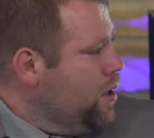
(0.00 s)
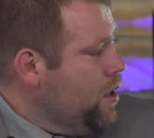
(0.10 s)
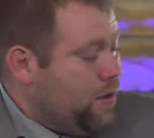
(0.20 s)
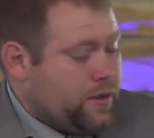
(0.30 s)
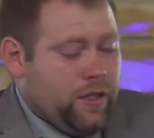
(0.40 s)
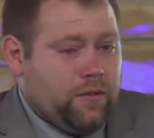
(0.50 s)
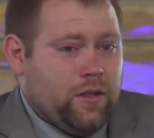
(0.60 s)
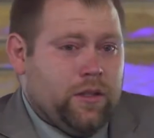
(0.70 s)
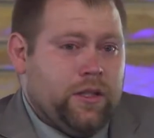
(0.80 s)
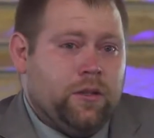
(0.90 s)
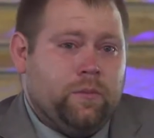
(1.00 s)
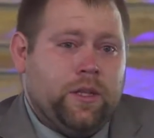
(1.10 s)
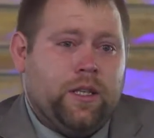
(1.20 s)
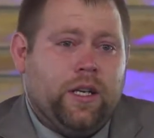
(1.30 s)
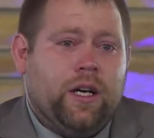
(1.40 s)
was never a little
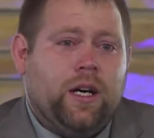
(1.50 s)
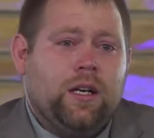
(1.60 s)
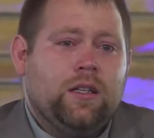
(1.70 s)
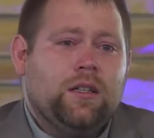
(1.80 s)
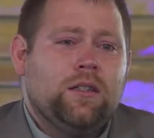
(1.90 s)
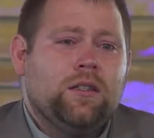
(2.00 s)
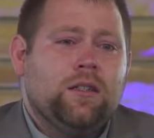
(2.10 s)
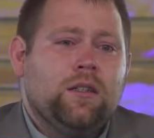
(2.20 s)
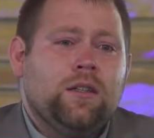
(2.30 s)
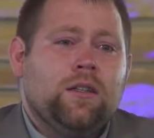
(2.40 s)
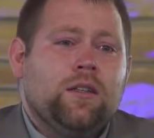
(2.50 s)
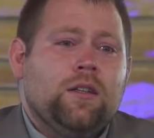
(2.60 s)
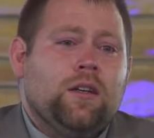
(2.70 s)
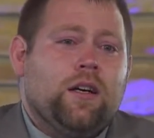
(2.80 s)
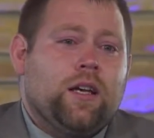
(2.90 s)
bitty guy.
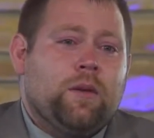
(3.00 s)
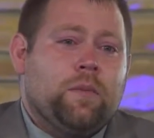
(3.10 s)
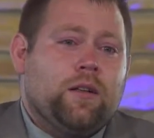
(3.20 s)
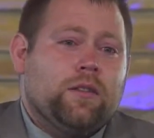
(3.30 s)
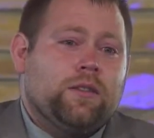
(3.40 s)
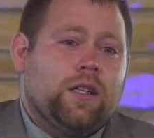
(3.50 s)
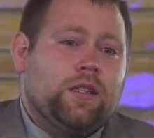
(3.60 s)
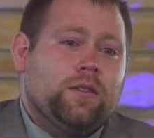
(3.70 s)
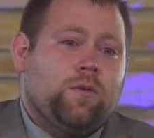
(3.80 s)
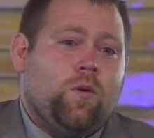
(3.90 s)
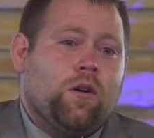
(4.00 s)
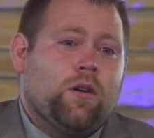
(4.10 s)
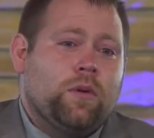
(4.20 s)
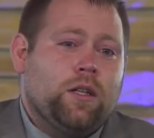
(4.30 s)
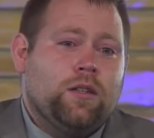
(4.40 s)
I came out the size of a
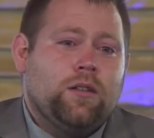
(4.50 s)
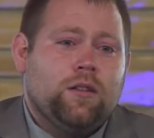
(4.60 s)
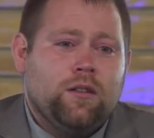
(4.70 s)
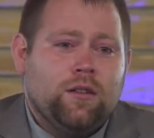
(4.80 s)
watermelon.